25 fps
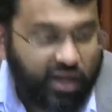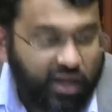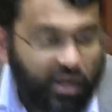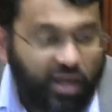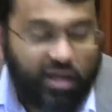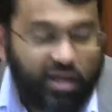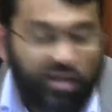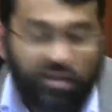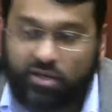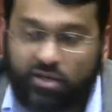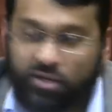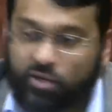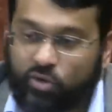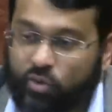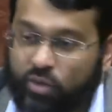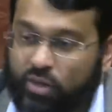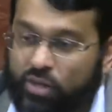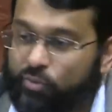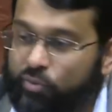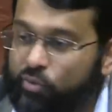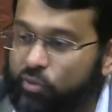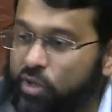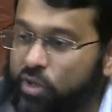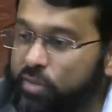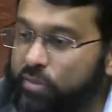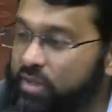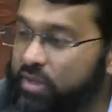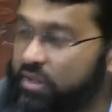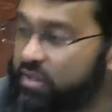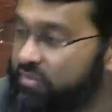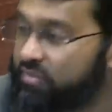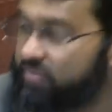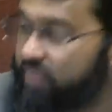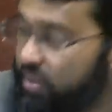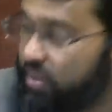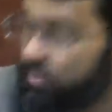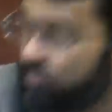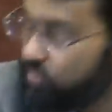and then you want to prohibit the
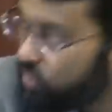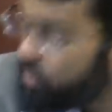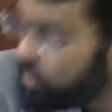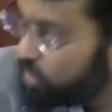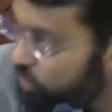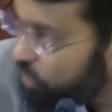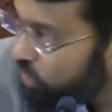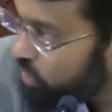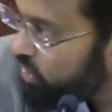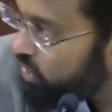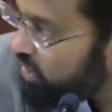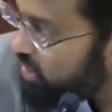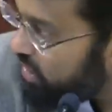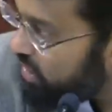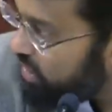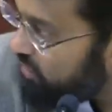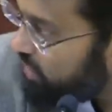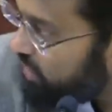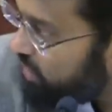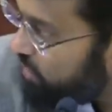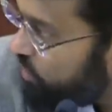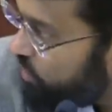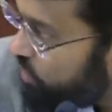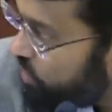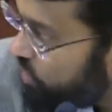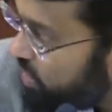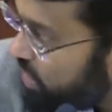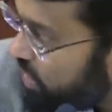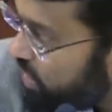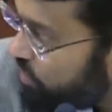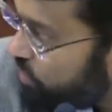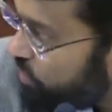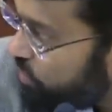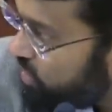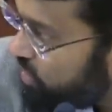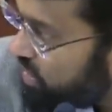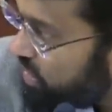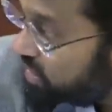five year old birthday, five year old child's
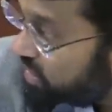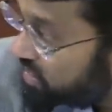birthday,